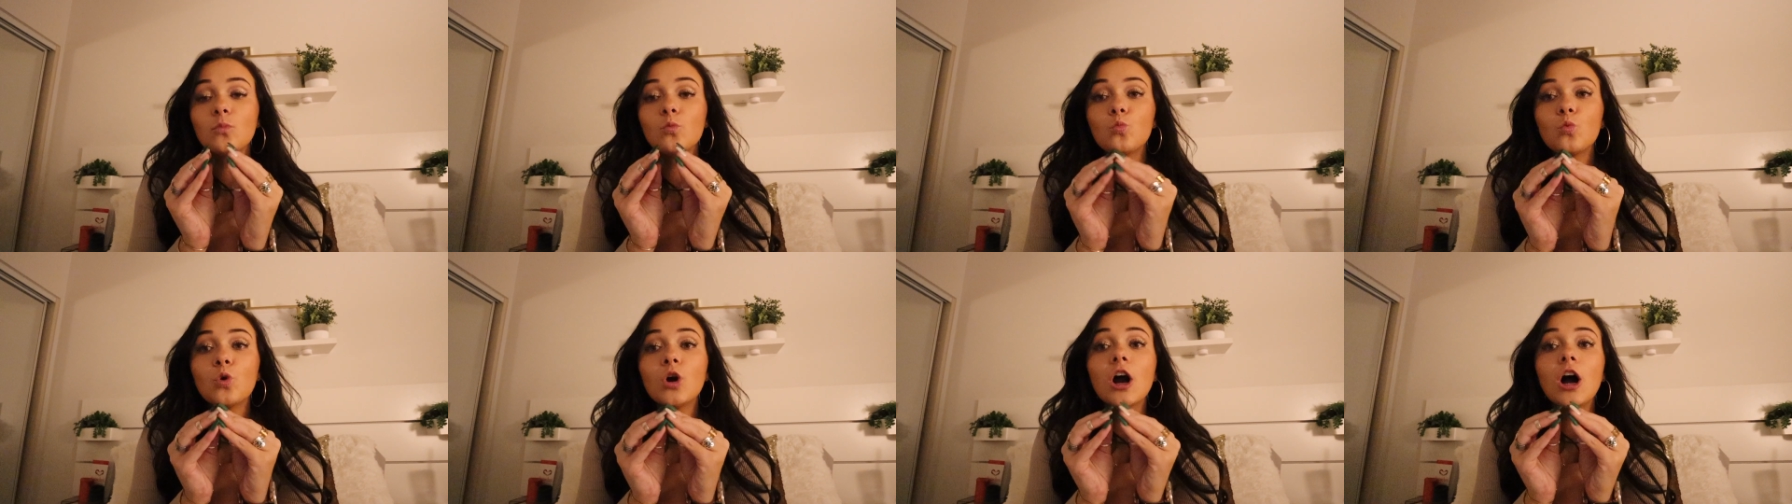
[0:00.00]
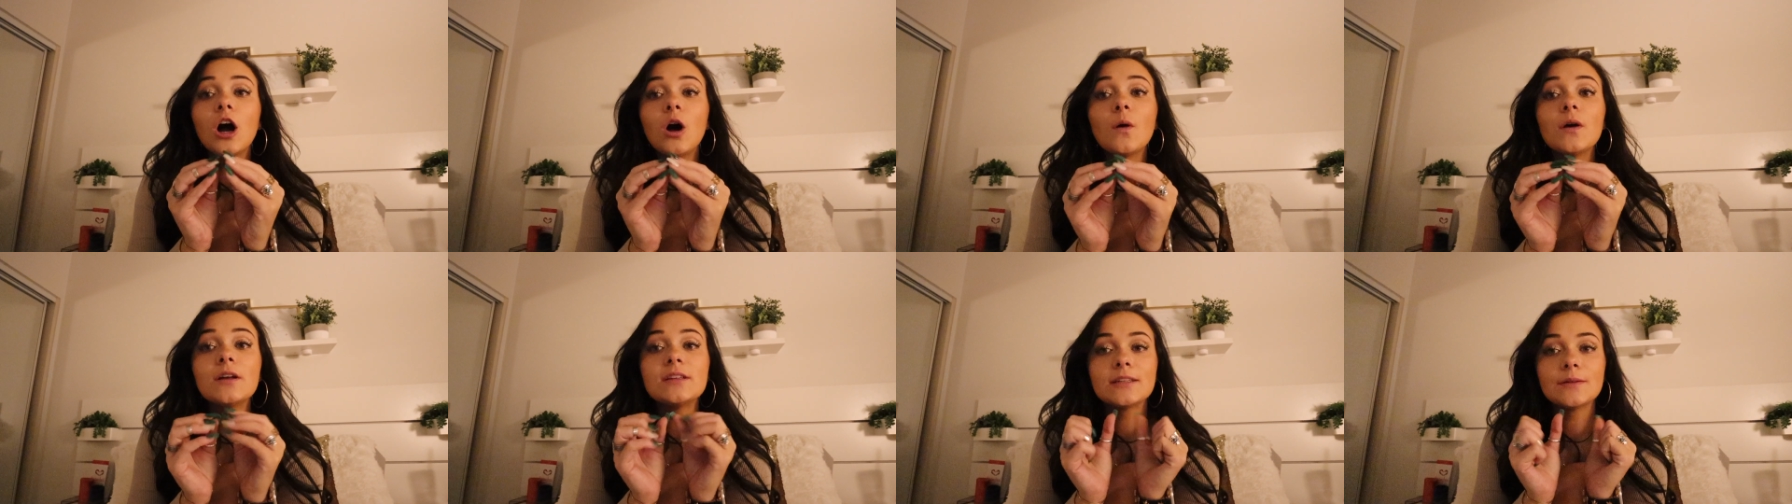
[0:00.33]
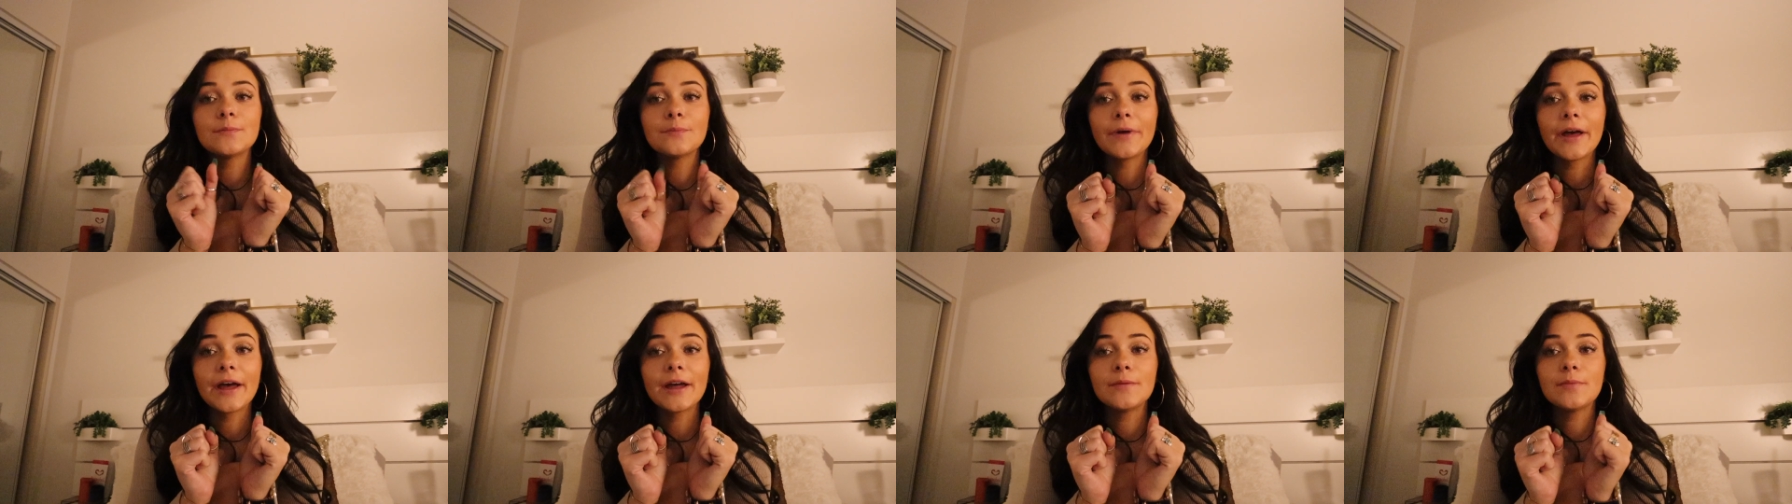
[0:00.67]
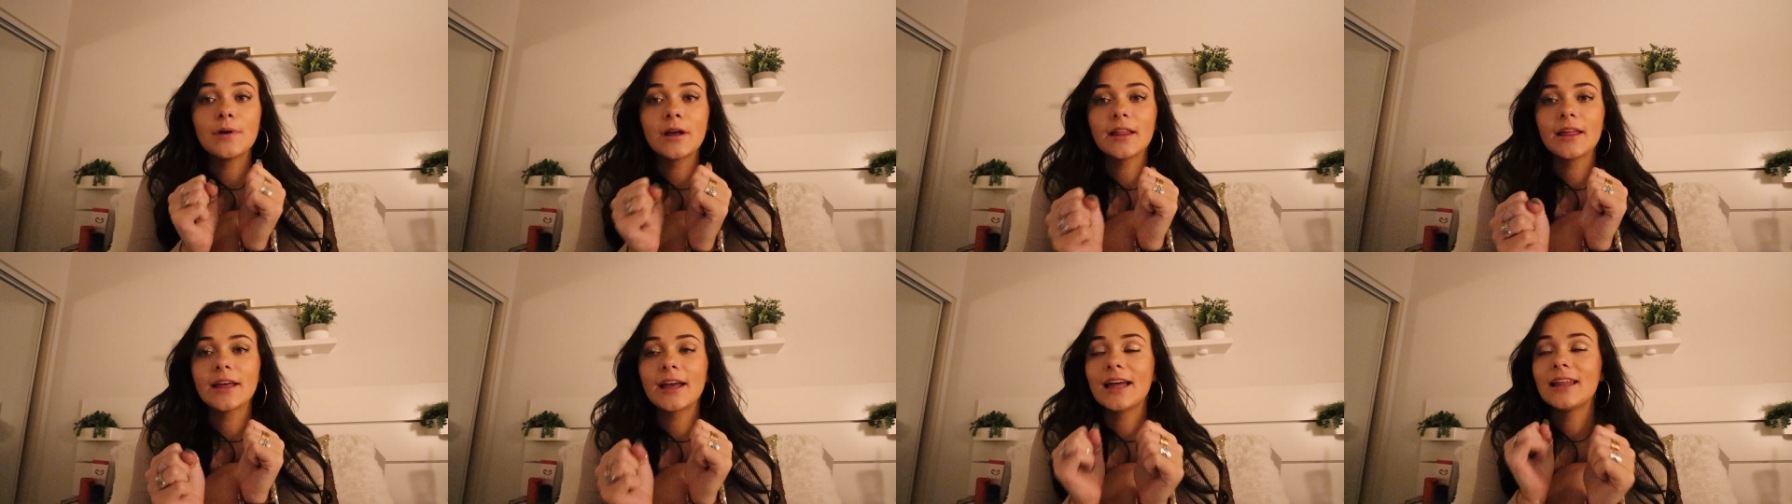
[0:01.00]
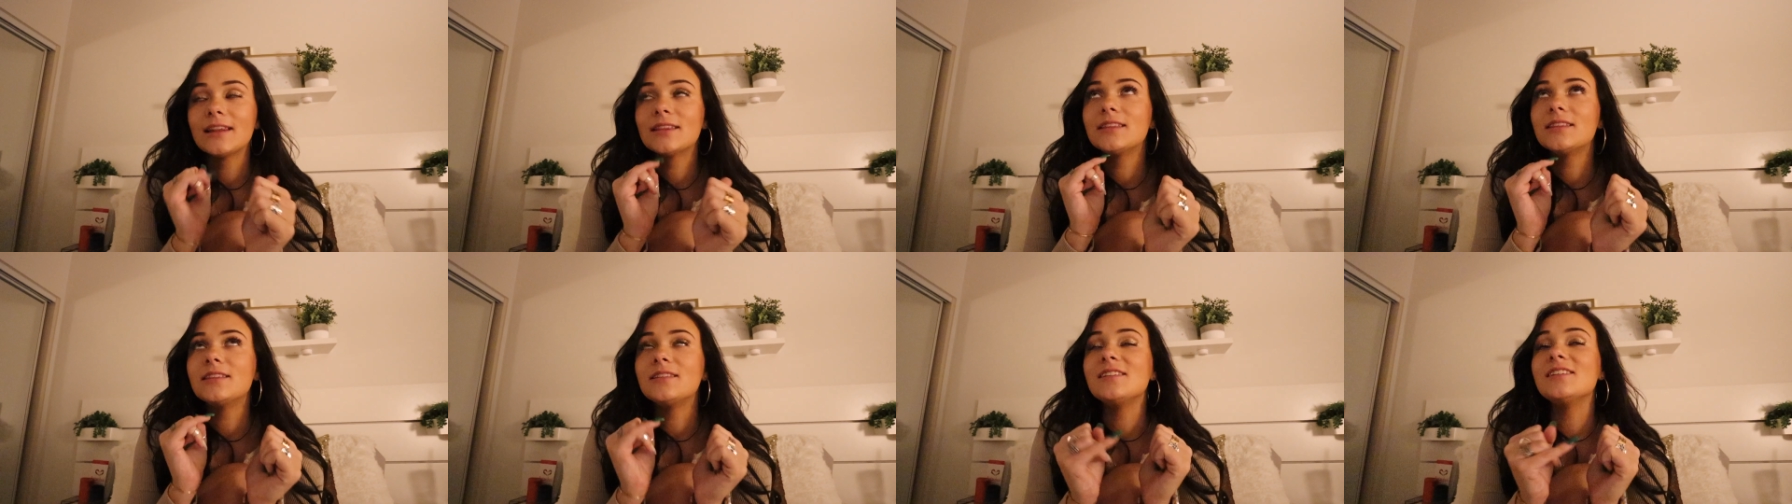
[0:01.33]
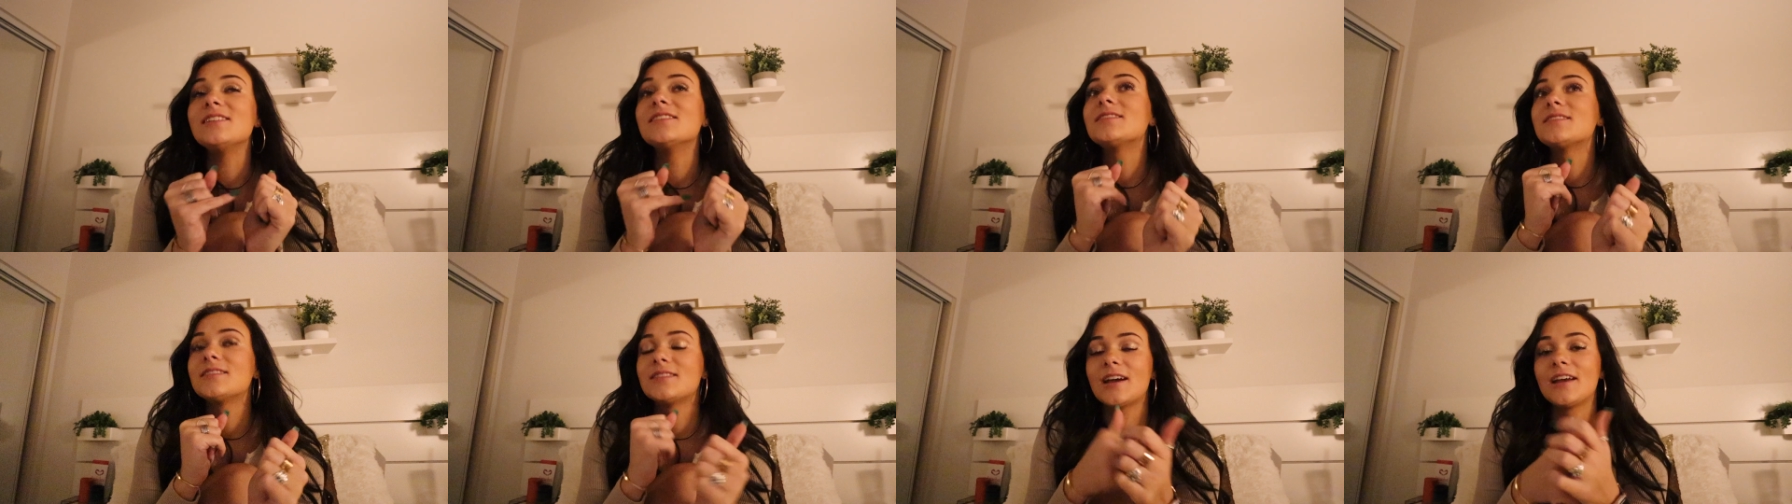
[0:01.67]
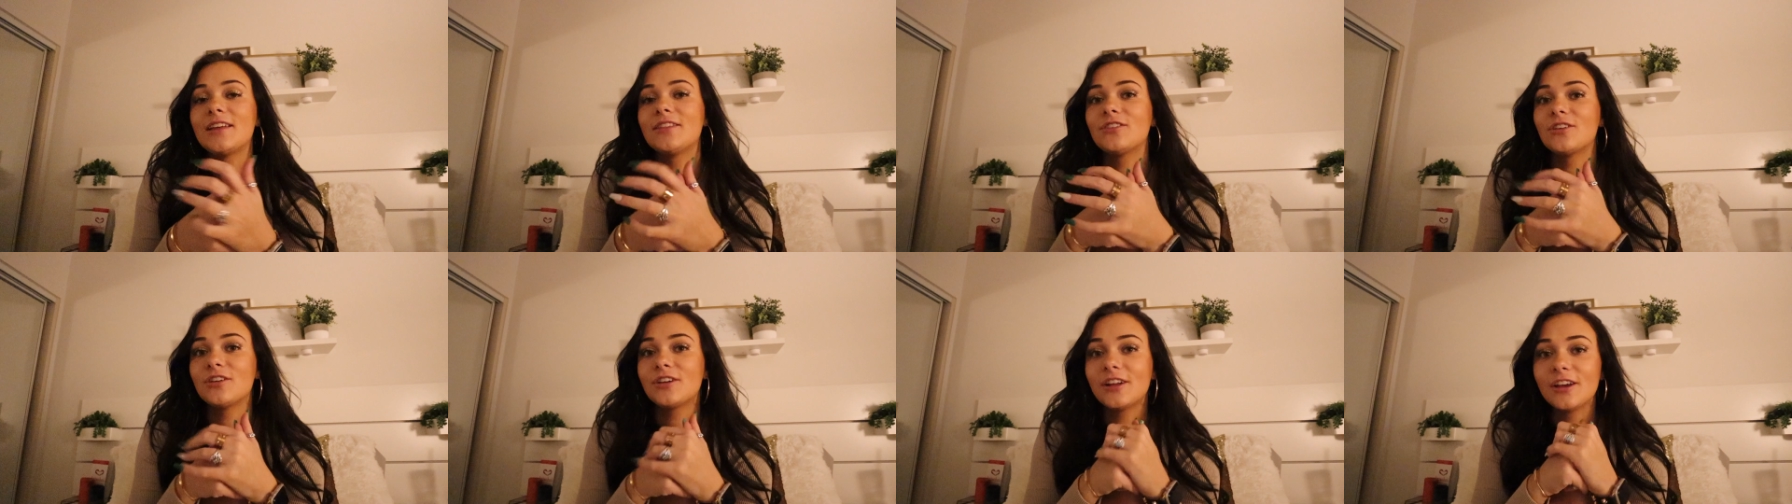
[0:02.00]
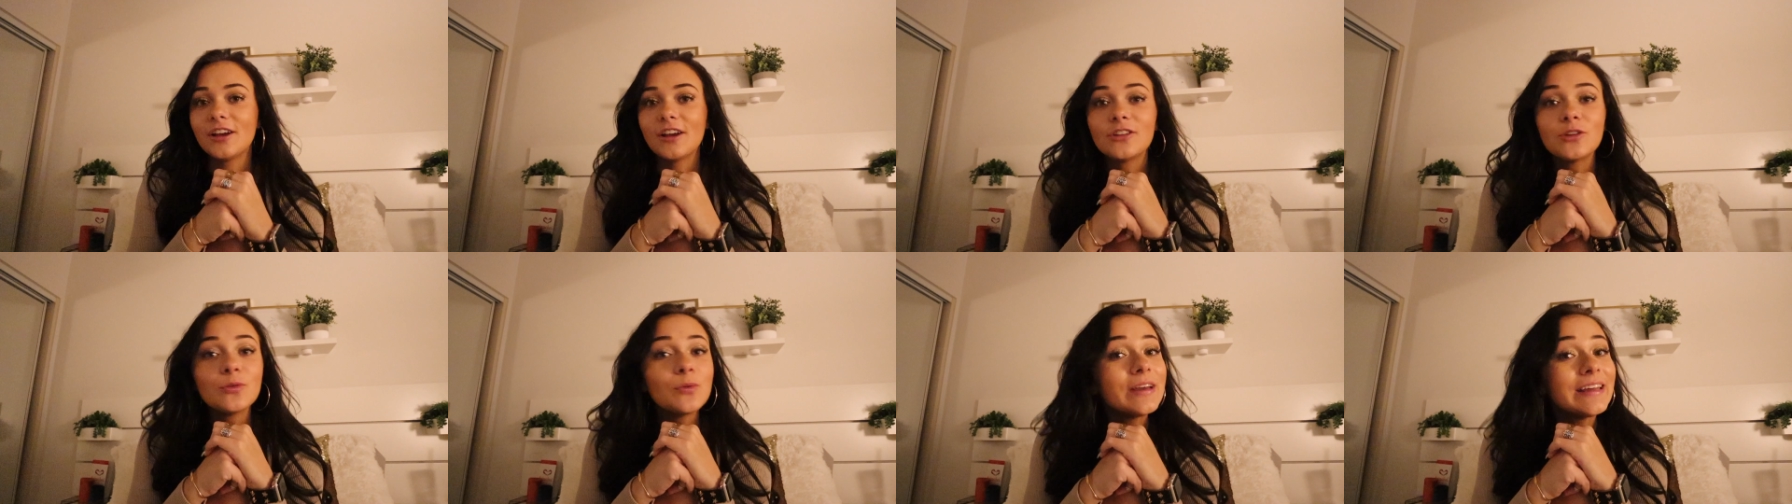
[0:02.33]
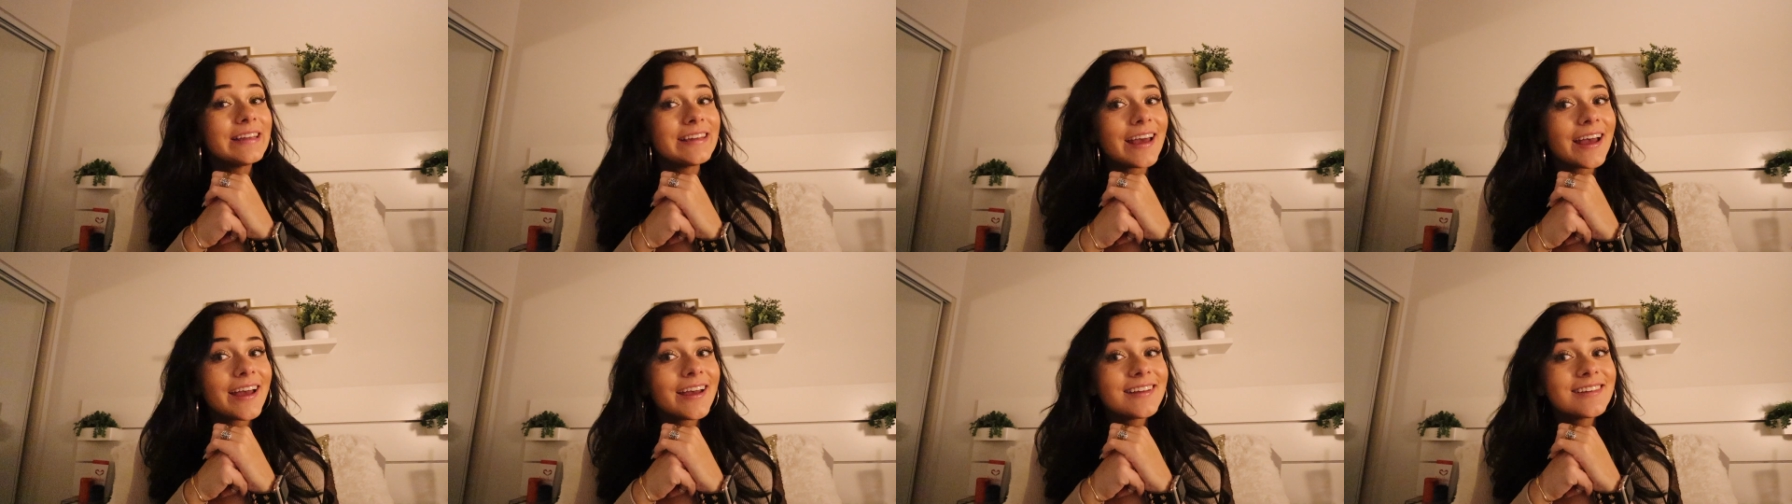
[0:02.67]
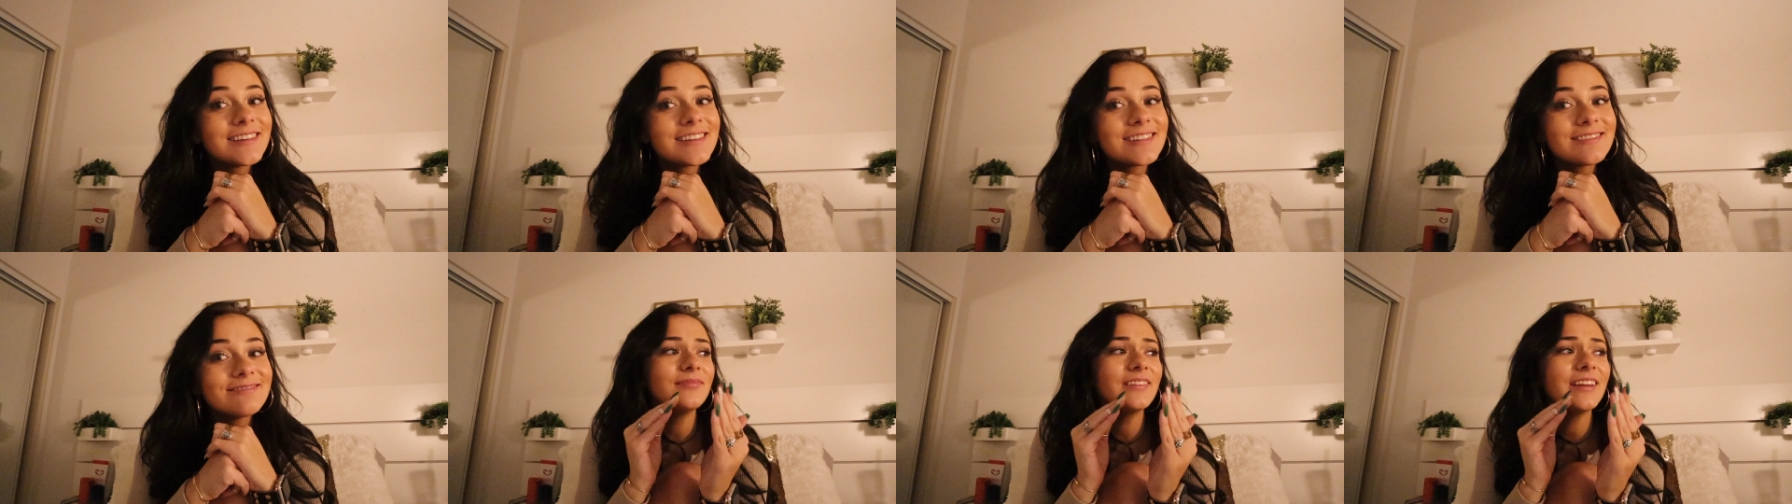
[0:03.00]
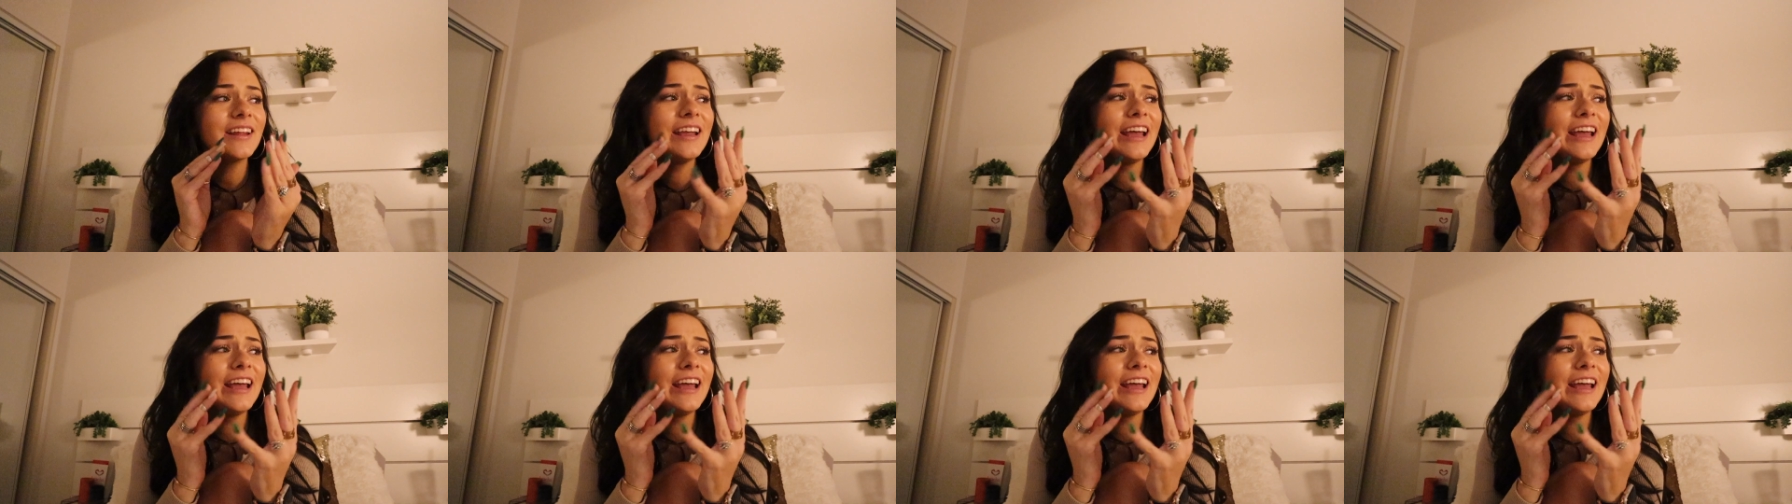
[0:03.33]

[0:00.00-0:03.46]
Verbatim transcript: we're always in bed by like at least 9.30 on the weekdays.